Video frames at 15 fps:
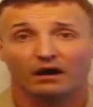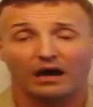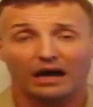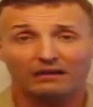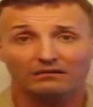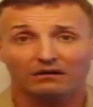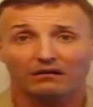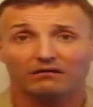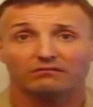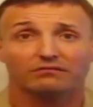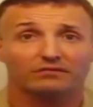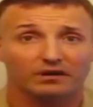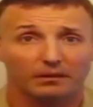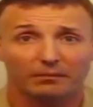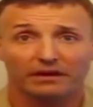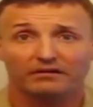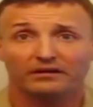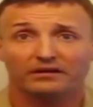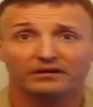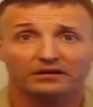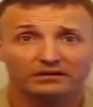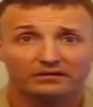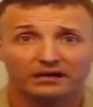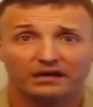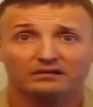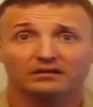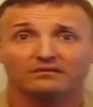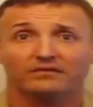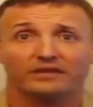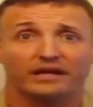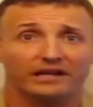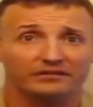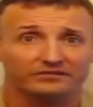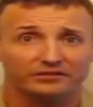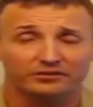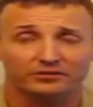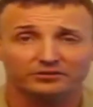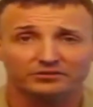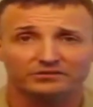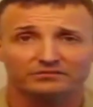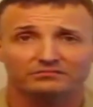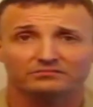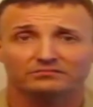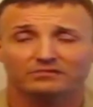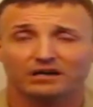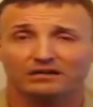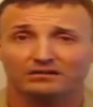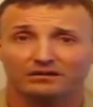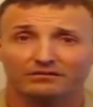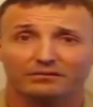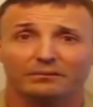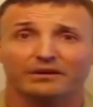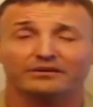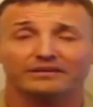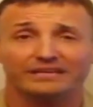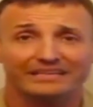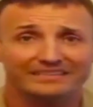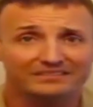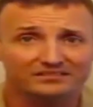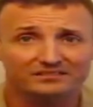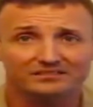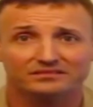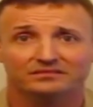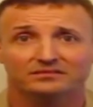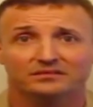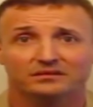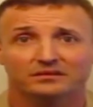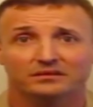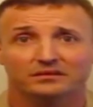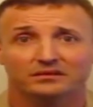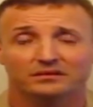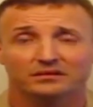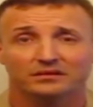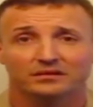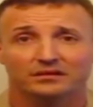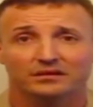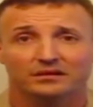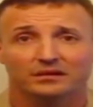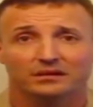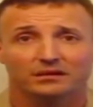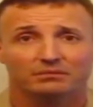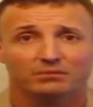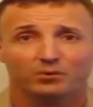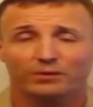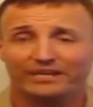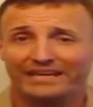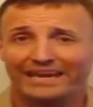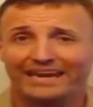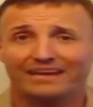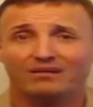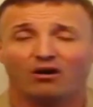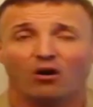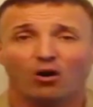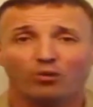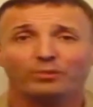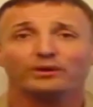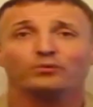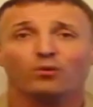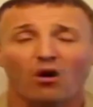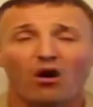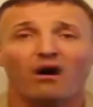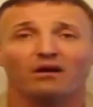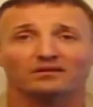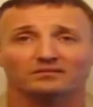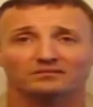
I love America. I love the Constitution. I love Americans. But we can't all be wrong.